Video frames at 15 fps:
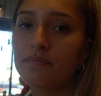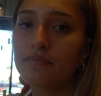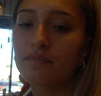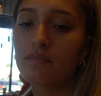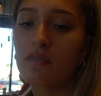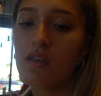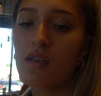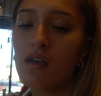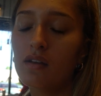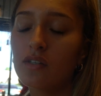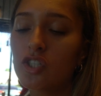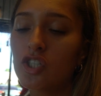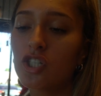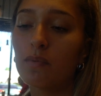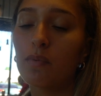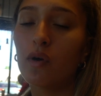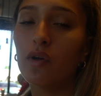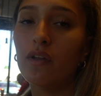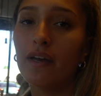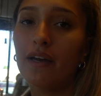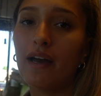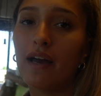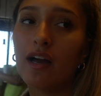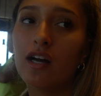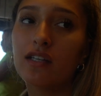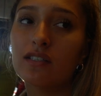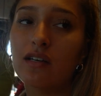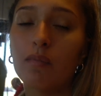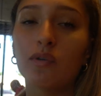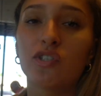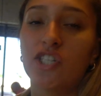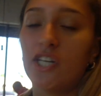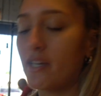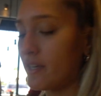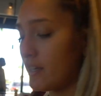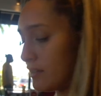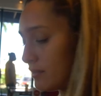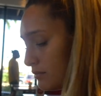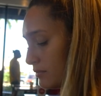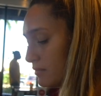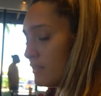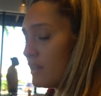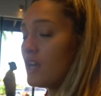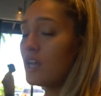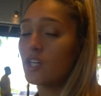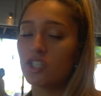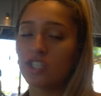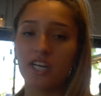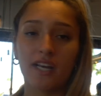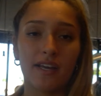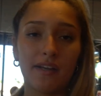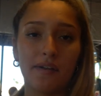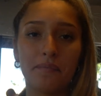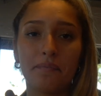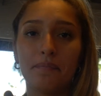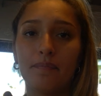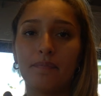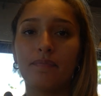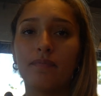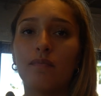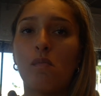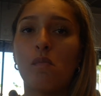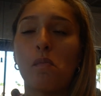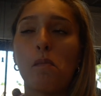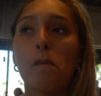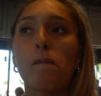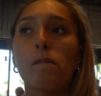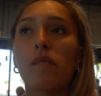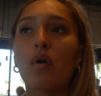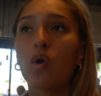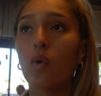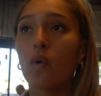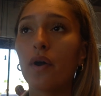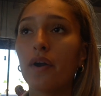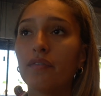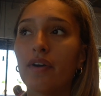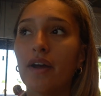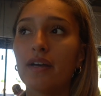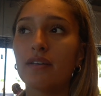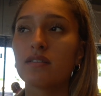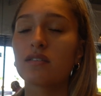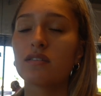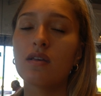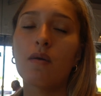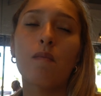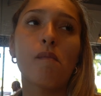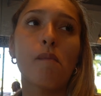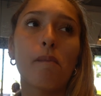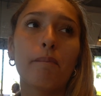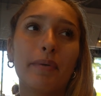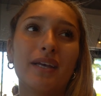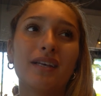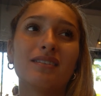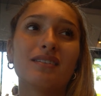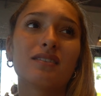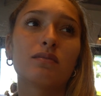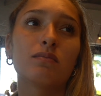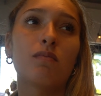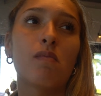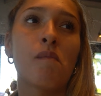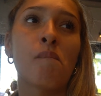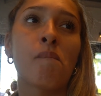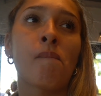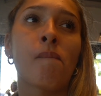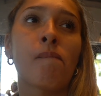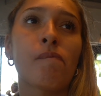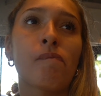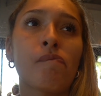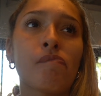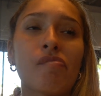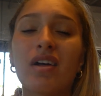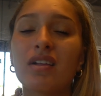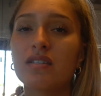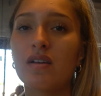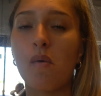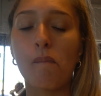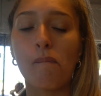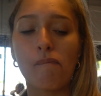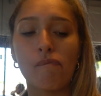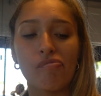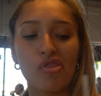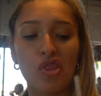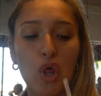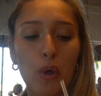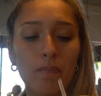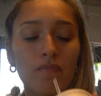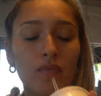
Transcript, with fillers: Chipotle. I got double chicken, chicken, corn rice, beans. Amazing post workout meal.